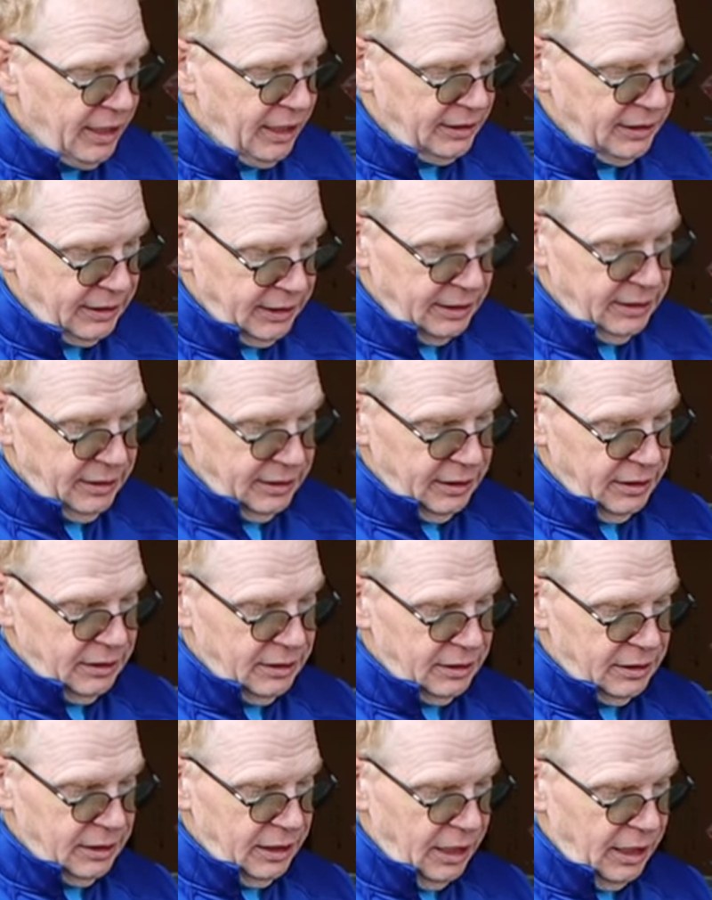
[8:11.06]
a
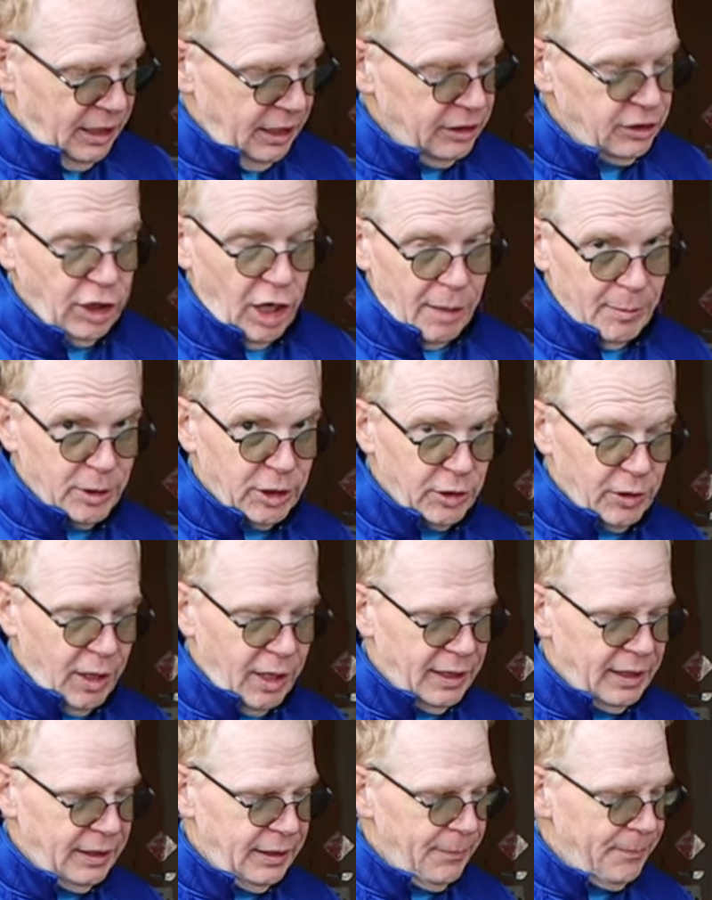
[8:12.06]
distance odometer
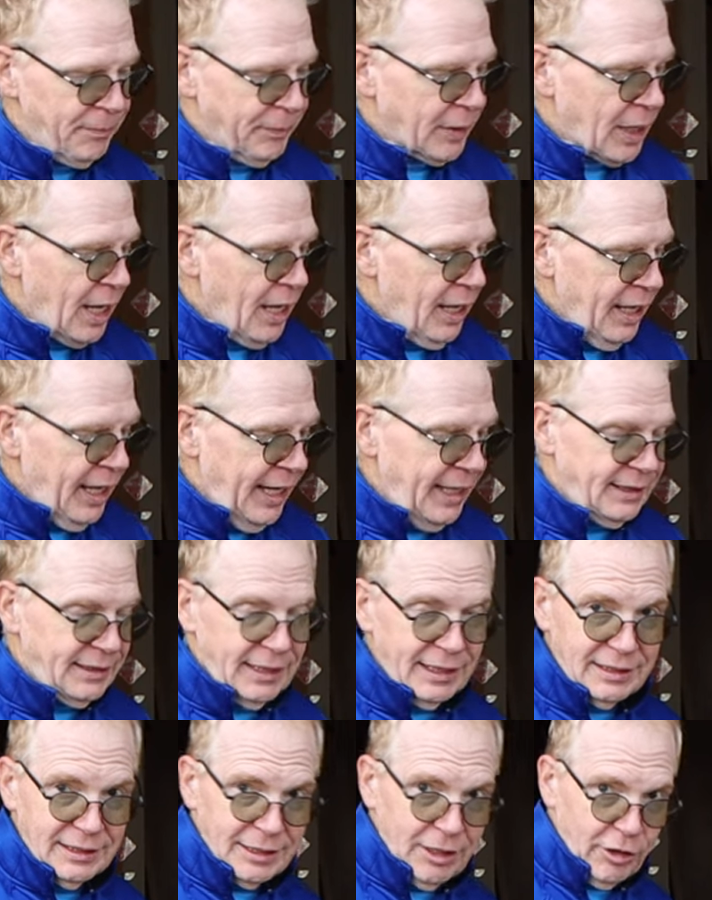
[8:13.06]
on it, and it
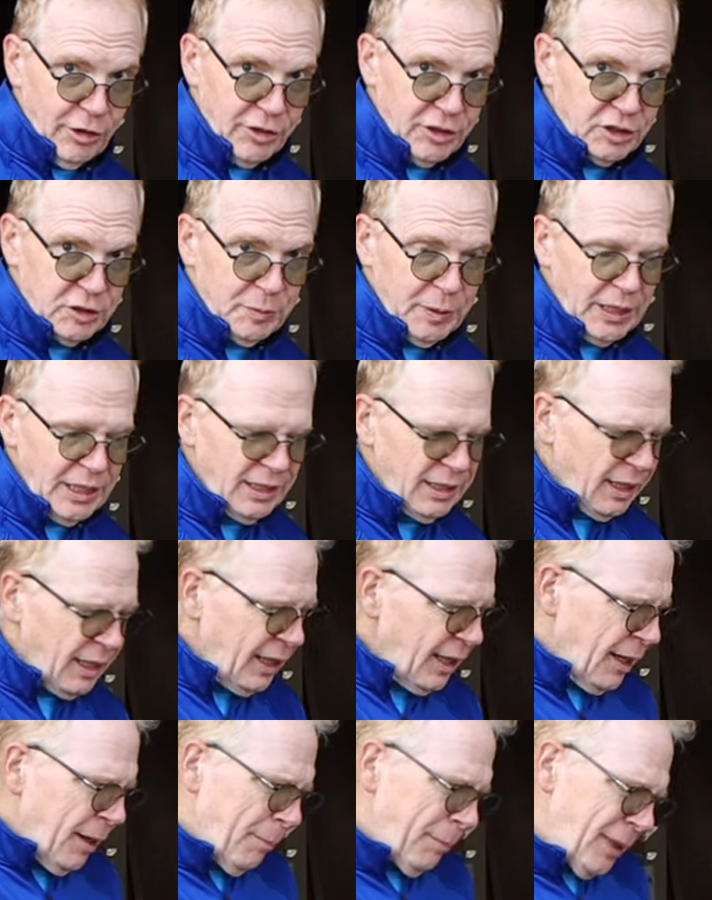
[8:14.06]
does tell you the speed,
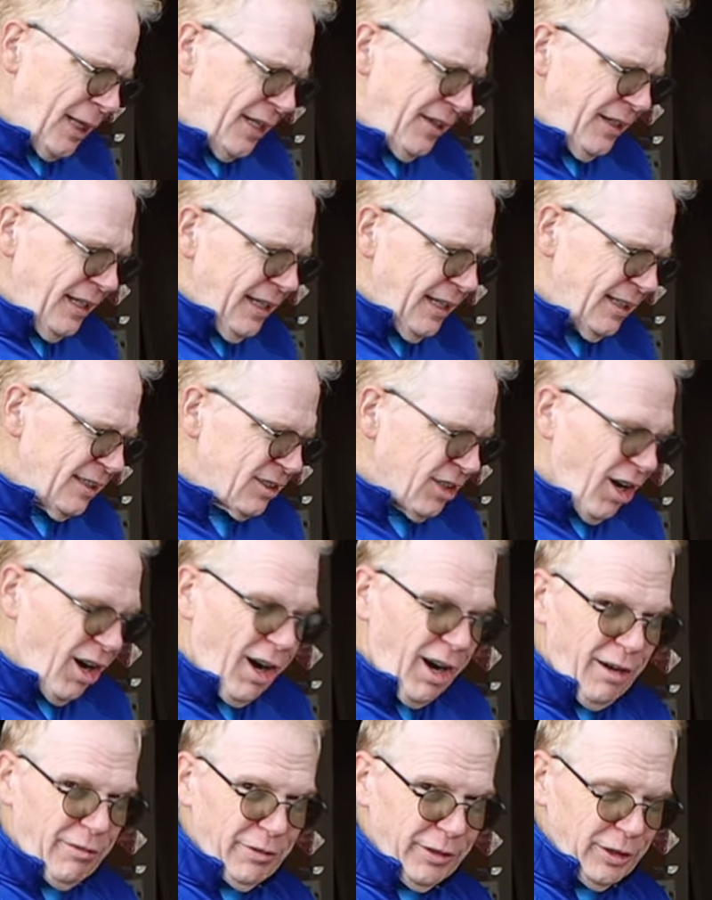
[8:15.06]
but I think it's
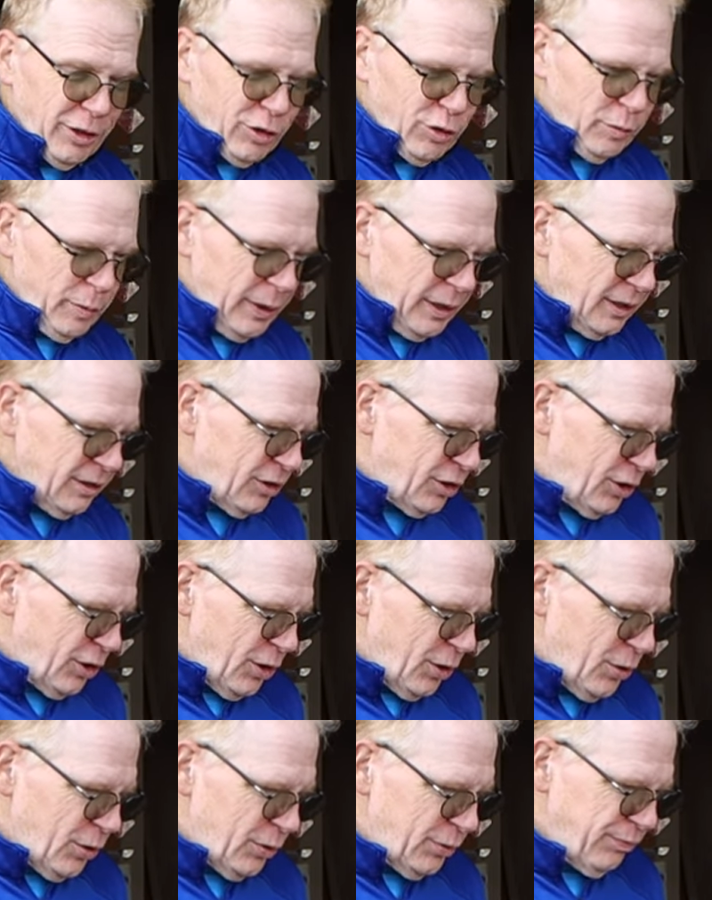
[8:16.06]
off a little bit.
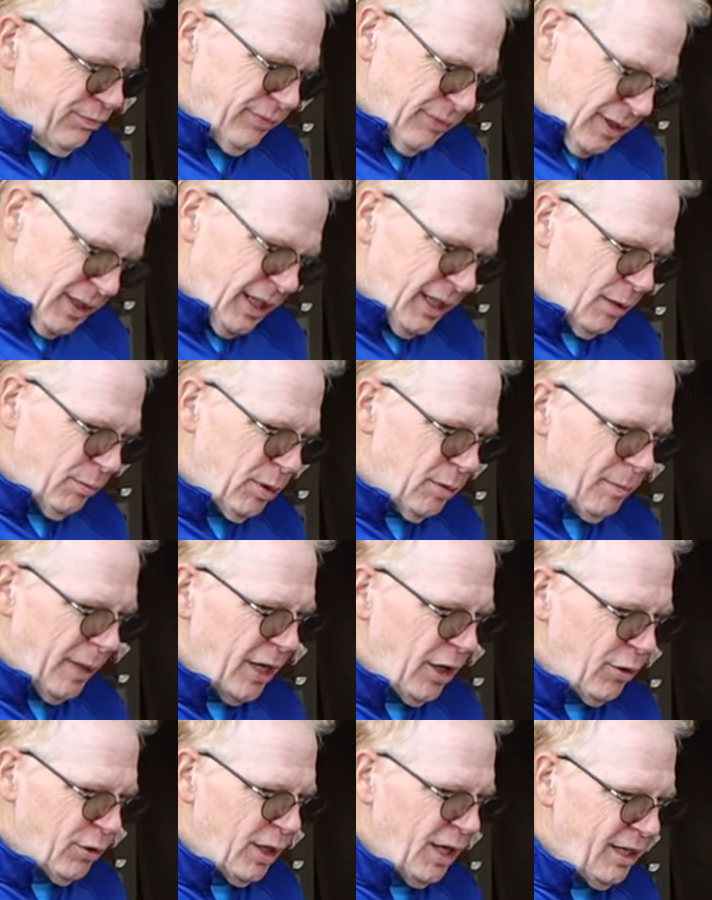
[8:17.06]
So I'm going to put
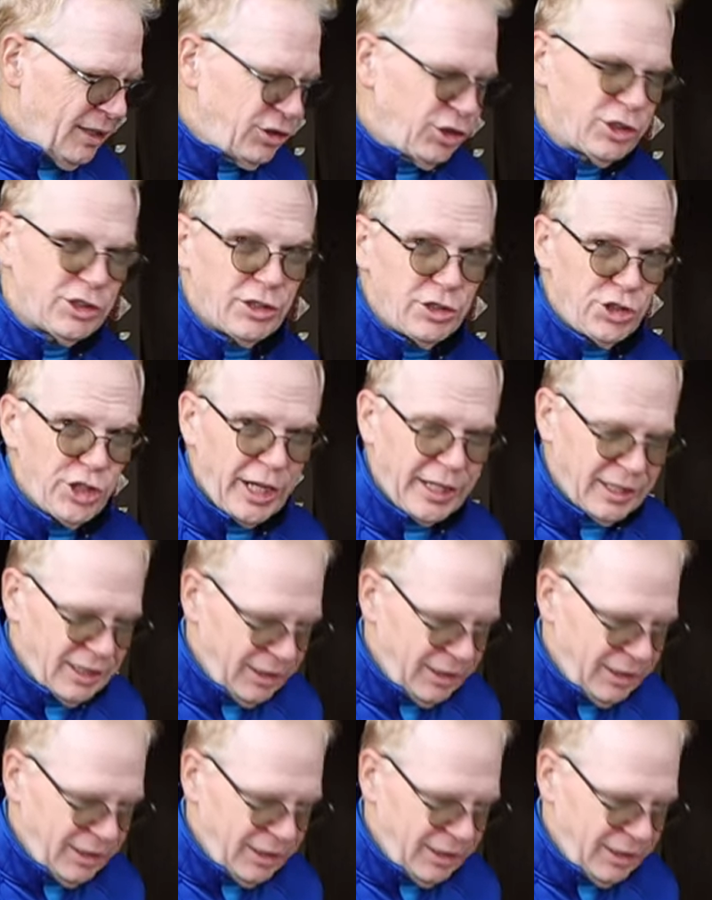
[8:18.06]
my own on just to check